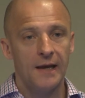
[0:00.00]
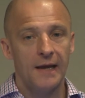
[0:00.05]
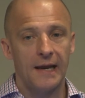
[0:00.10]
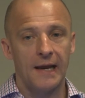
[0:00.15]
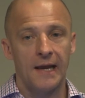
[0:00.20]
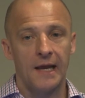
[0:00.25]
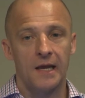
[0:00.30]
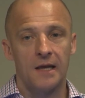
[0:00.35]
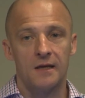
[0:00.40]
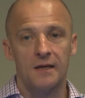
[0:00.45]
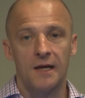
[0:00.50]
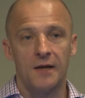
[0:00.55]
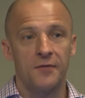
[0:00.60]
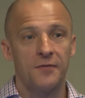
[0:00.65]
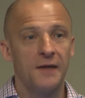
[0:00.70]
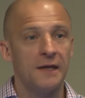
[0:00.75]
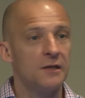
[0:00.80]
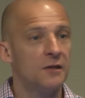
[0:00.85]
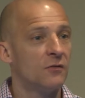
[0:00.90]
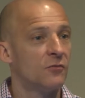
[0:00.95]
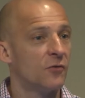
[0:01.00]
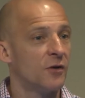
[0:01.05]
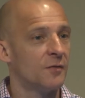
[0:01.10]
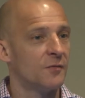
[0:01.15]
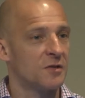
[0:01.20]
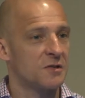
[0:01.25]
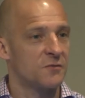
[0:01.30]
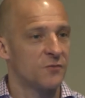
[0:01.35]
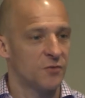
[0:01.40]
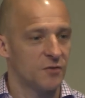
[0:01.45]
and uh, thank you very
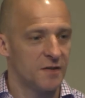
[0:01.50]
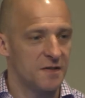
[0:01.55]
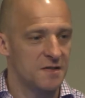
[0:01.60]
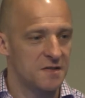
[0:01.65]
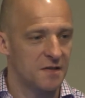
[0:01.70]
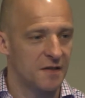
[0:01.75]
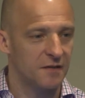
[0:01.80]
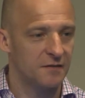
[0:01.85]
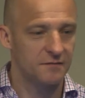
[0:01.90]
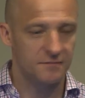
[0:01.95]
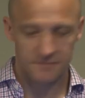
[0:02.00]
much for listening.